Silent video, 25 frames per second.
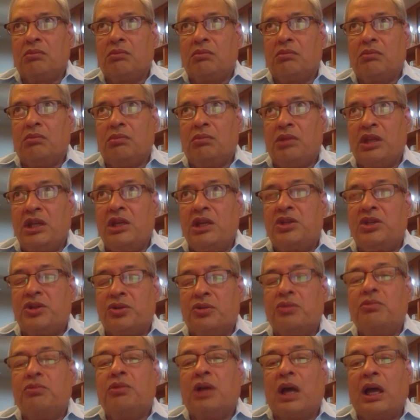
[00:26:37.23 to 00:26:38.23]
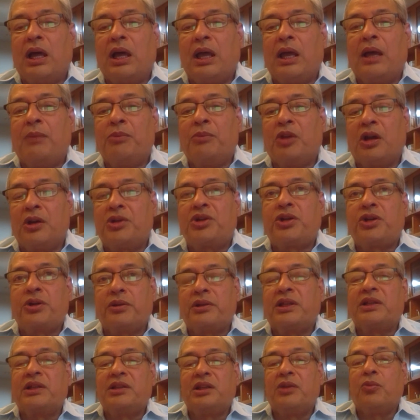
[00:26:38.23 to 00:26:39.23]
need to. I'm not sure
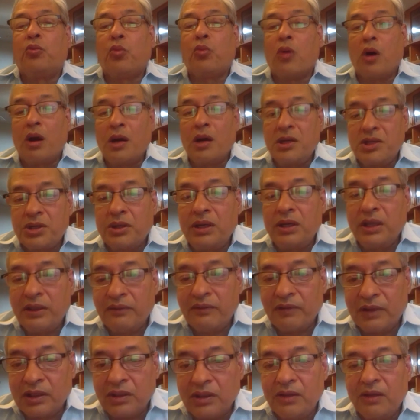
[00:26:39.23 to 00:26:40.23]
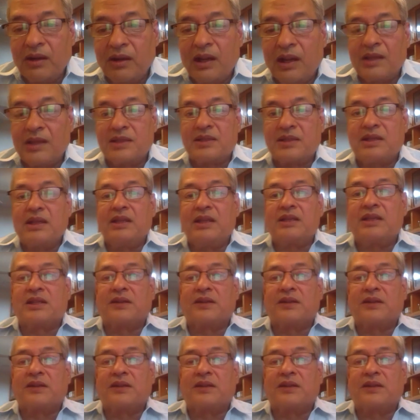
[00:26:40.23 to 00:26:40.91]
that they want to live in the United States.